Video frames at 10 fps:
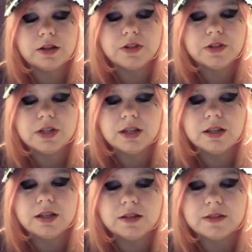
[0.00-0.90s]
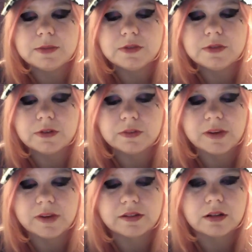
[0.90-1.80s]
GD seems to
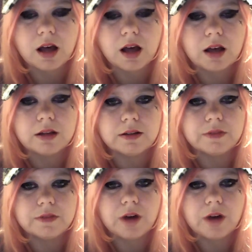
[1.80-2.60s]
express a lot of